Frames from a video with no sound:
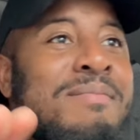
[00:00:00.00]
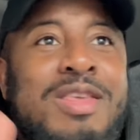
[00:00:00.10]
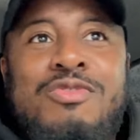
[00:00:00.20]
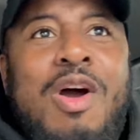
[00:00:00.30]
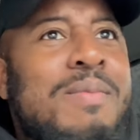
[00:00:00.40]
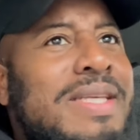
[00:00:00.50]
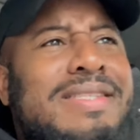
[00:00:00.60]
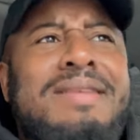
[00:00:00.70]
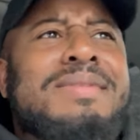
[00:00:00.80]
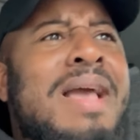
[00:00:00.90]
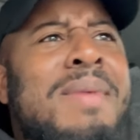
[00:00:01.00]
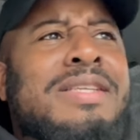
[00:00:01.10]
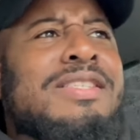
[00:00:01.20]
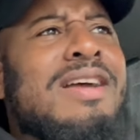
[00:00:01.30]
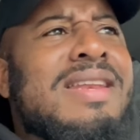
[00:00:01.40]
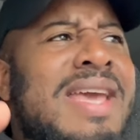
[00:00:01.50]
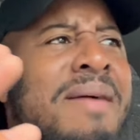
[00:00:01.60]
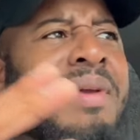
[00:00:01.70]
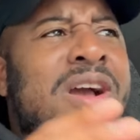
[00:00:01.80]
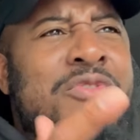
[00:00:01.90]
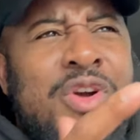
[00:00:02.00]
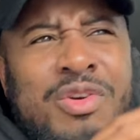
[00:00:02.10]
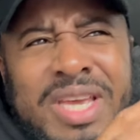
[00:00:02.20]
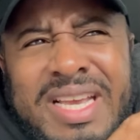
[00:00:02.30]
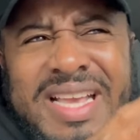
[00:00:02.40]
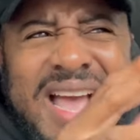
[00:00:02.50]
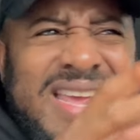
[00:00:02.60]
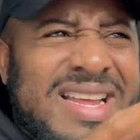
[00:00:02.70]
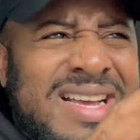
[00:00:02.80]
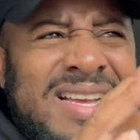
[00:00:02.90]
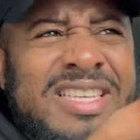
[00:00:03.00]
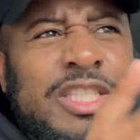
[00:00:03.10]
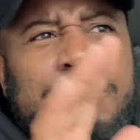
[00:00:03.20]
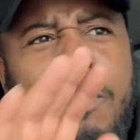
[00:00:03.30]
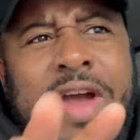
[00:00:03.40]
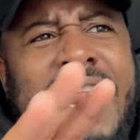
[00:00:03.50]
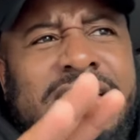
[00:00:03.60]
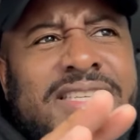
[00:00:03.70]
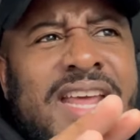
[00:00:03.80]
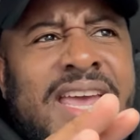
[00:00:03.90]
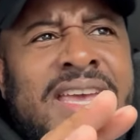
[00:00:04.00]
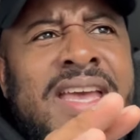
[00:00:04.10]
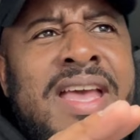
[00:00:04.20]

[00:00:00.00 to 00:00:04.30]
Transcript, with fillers: Metrobi seems like my Sunday app because Roadie kind of sporadic today,